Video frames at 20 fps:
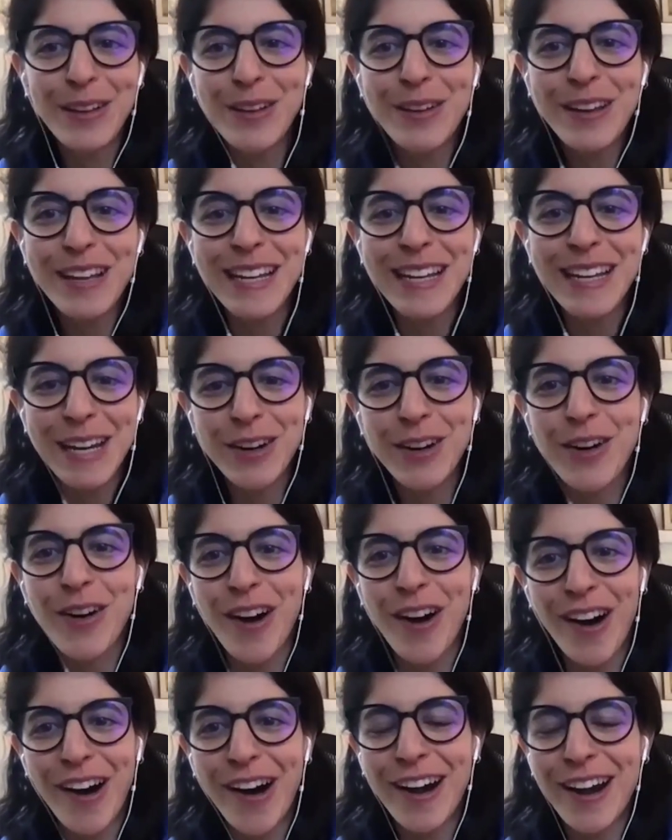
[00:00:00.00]
can hear your
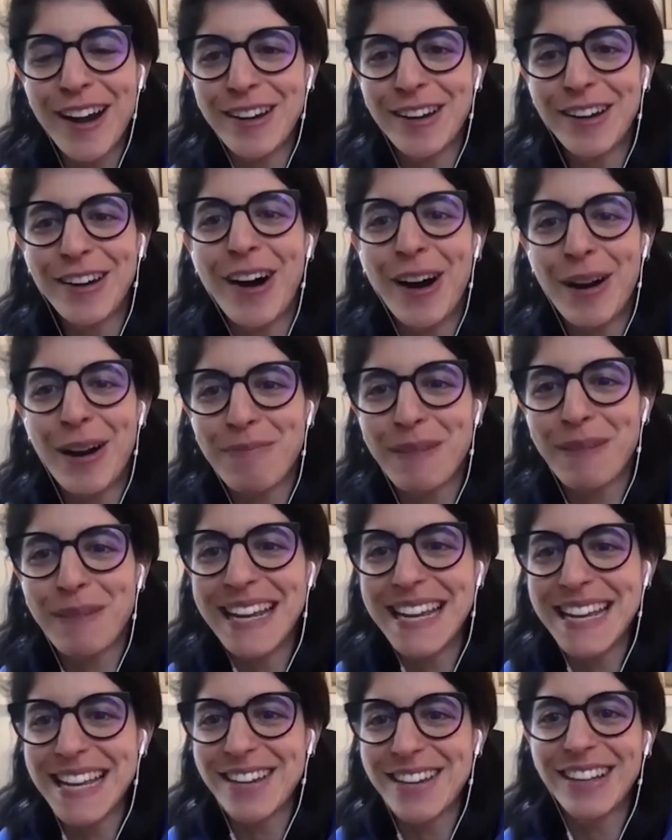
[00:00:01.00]
heart
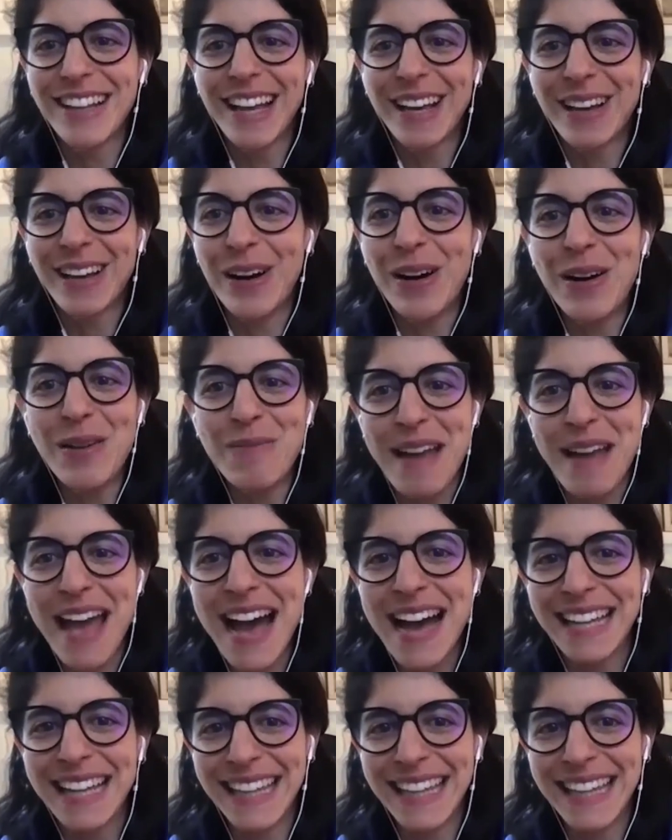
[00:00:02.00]
beating and you're like, oh
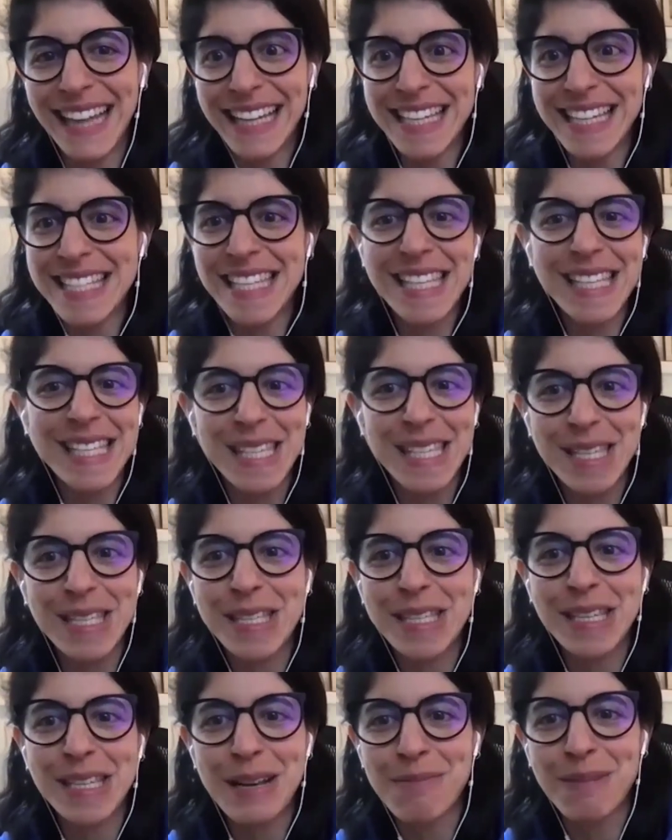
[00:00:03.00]
man, like, is this
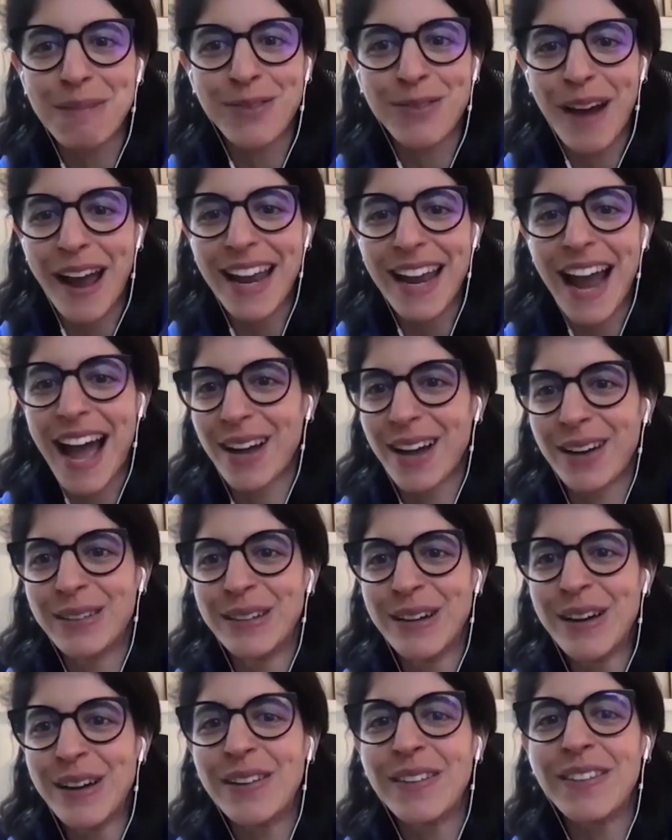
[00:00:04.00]
going to be right? I don't
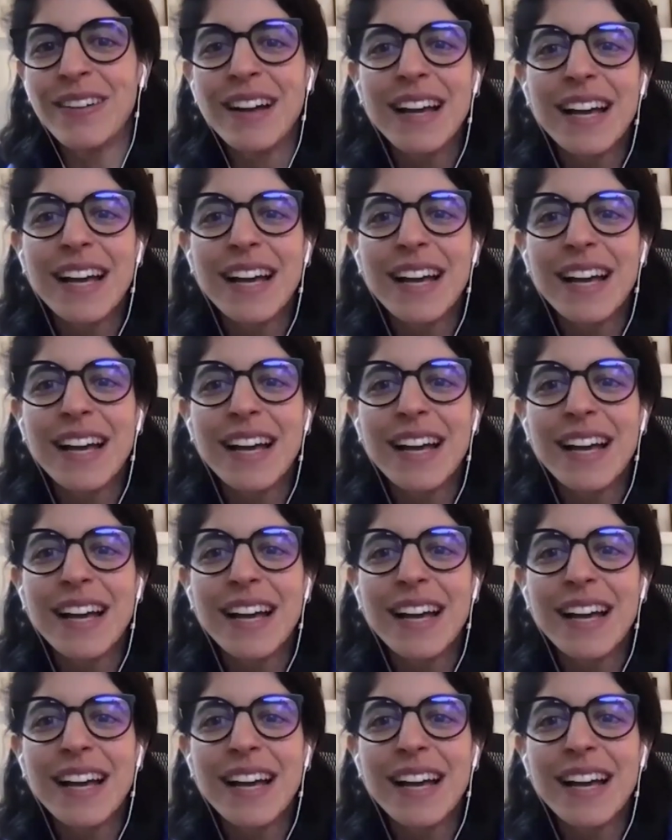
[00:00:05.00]
know.